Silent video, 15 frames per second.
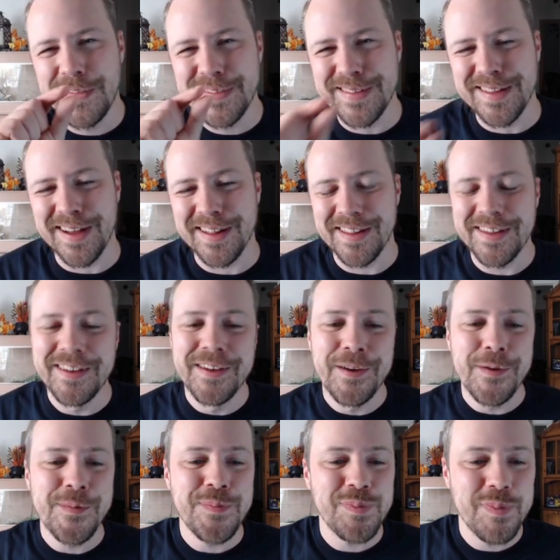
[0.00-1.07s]
Slightly.
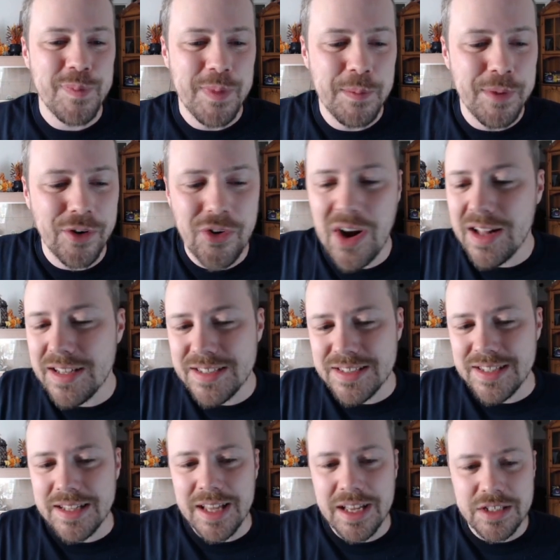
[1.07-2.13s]
But Krallice
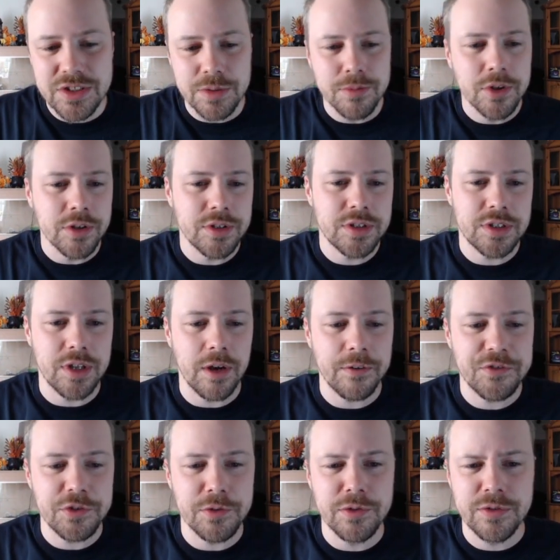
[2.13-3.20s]
still has some good stuff,
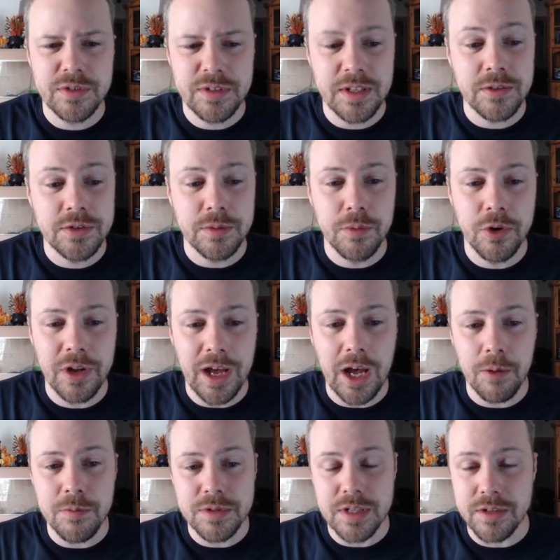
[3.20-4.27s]
still, still some good
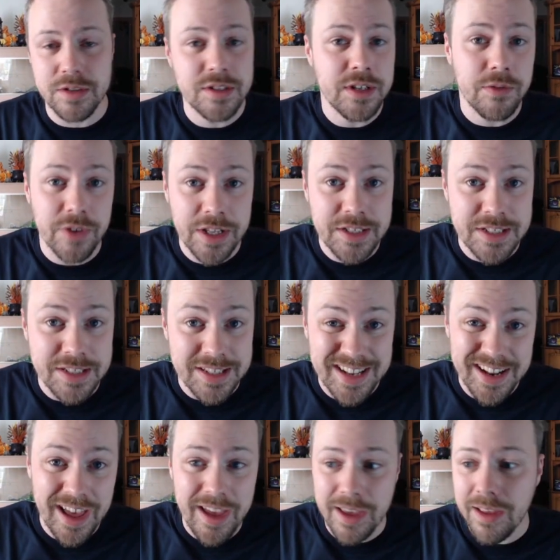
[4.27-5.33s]
albums that are still releasing
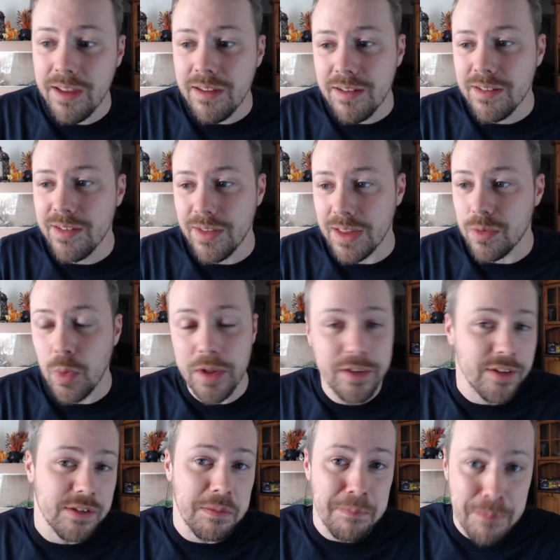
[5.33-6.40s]
today. That's why this
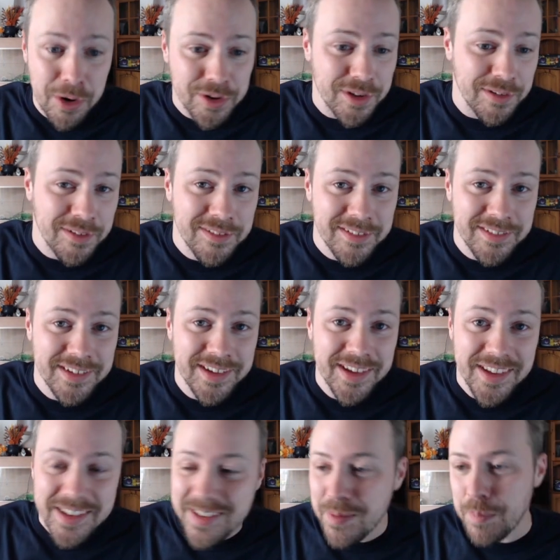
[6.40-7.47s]
is a modern...
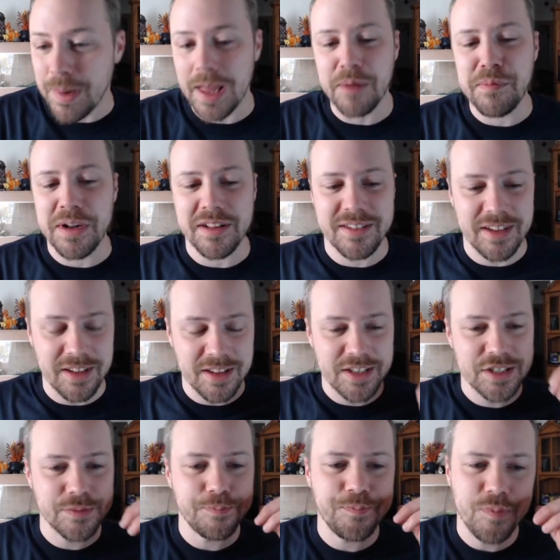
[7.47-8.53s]
Black Metal tier
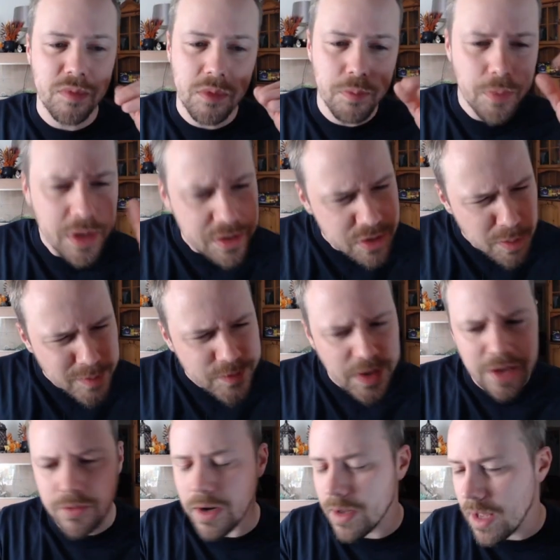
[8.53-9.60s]
list, but it's not my
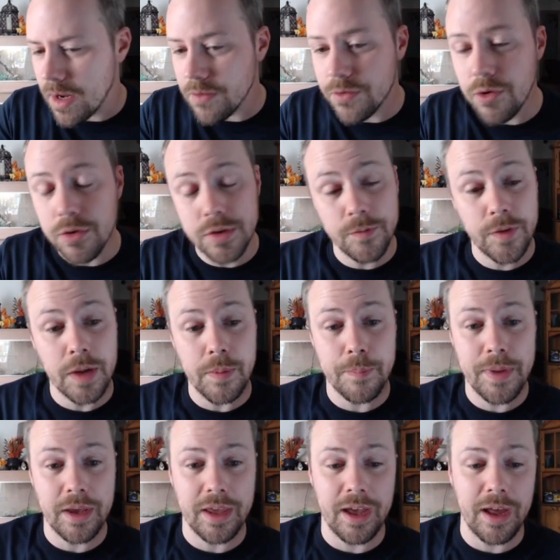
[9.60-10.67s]
favourite. Again, it's not something I would
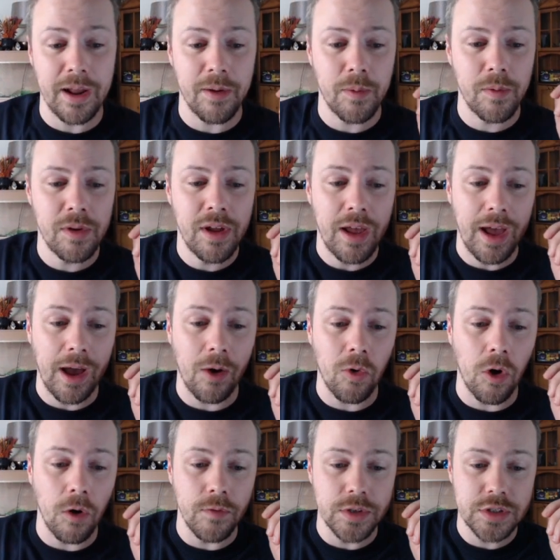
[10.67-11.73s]
pick out out
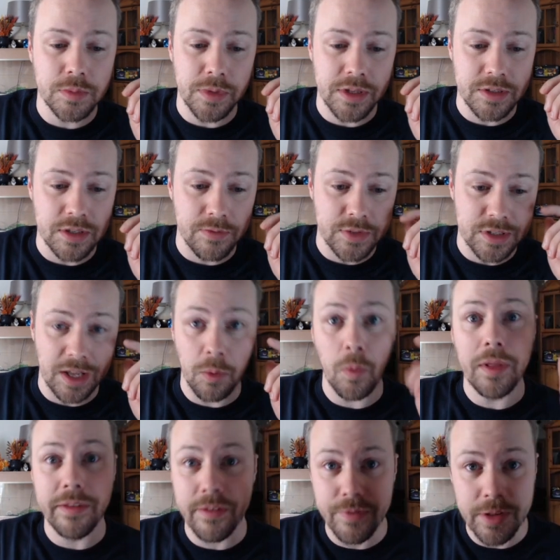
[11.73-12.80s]
over some of these others, like
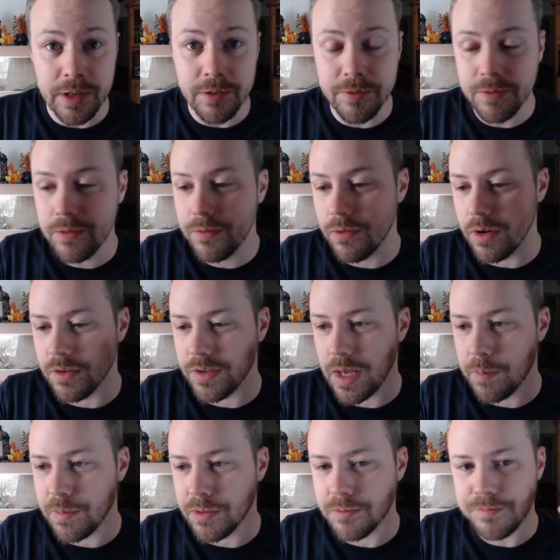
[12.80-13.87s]
Winterfylleth, for
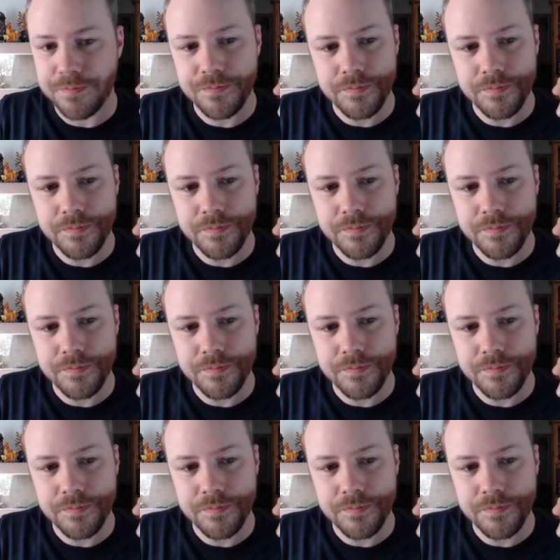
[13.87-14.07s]
example.